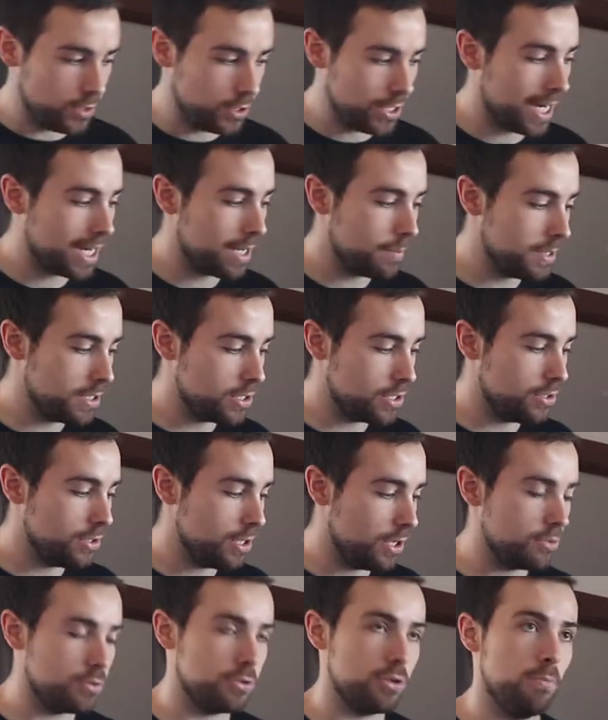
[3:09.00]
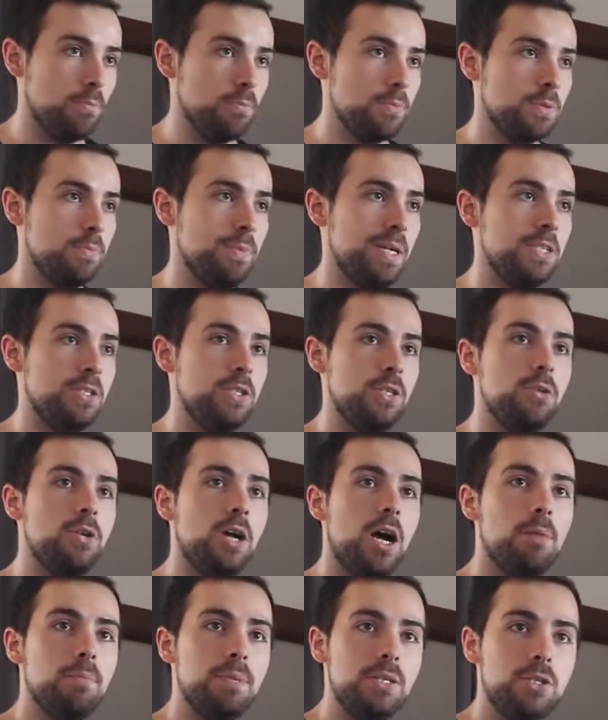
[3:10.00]
Jacoby 2 no trumps means that you
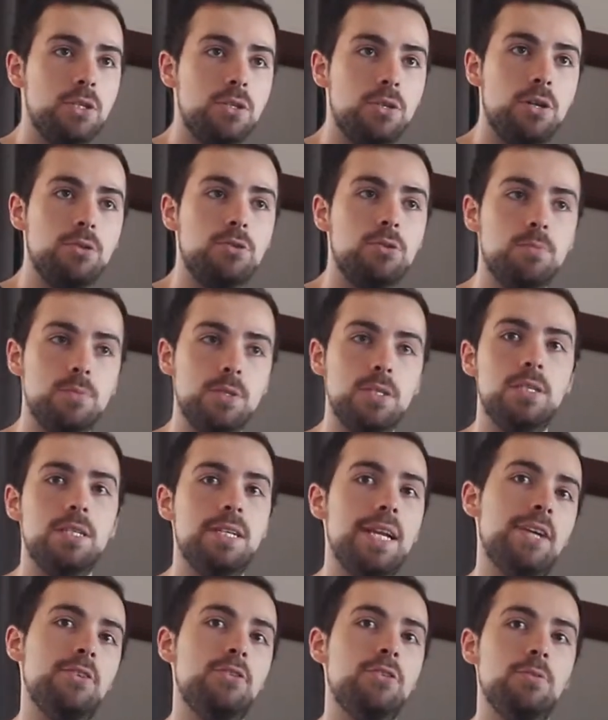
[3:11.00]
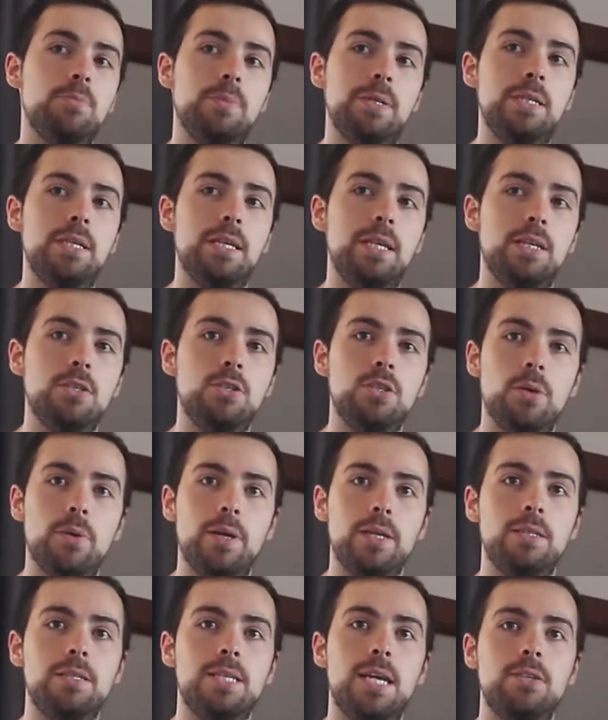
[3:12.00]
can't bid 2 no trumps as a natural bid here,
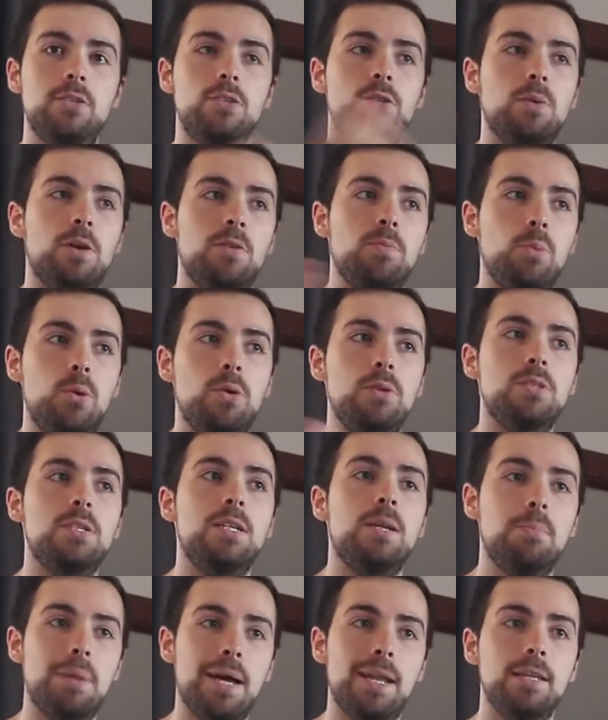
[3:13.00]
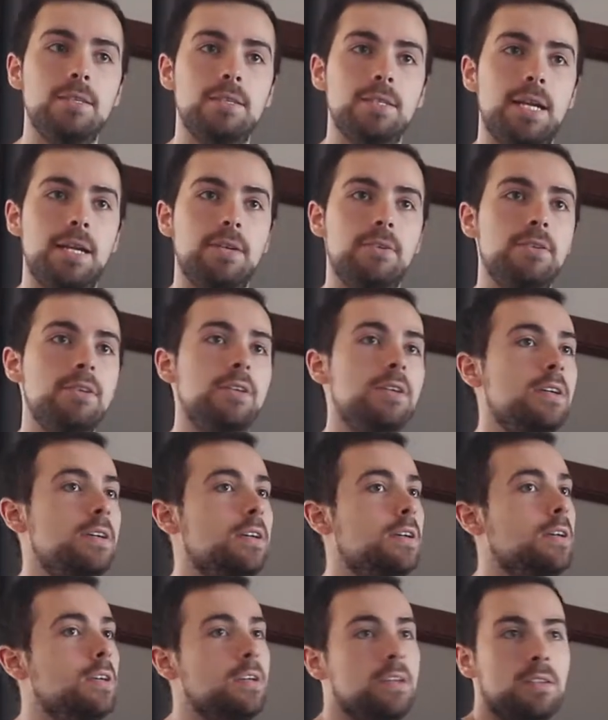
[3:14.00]
showing 10 to 12 points in a balanced hand.
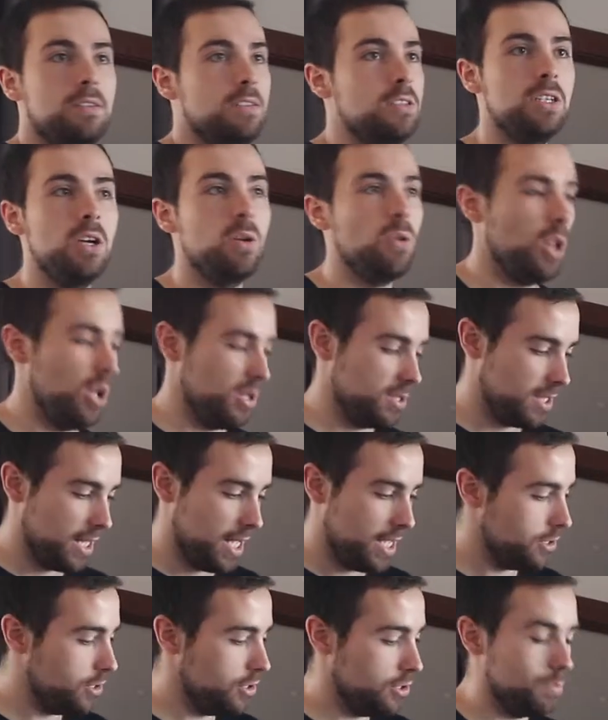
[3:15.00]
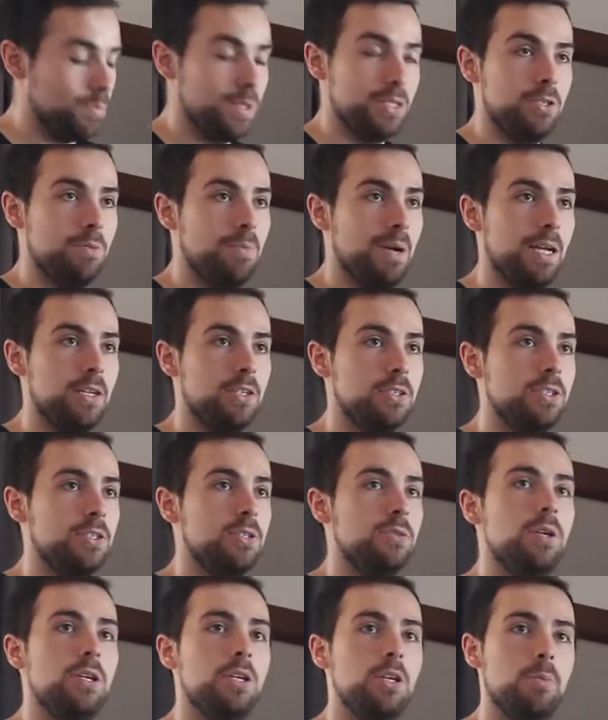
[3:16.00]
There's no loss there, you just bid your minor
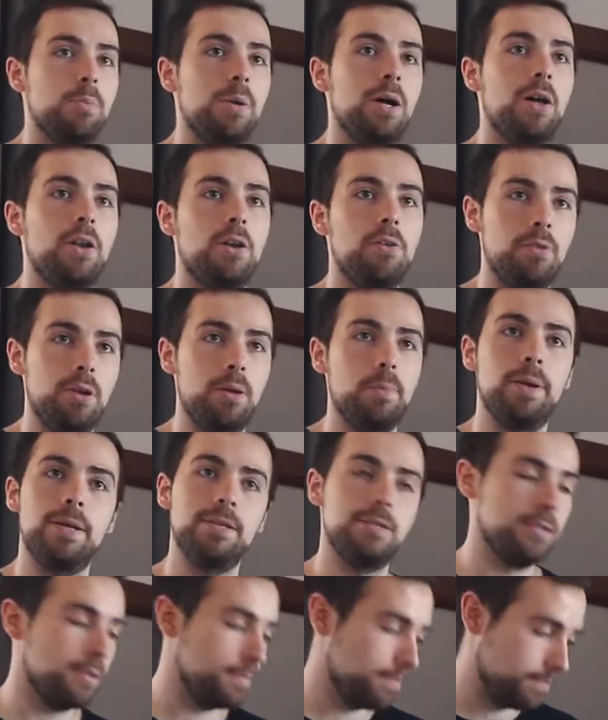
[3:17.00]
suit and your partner rebids.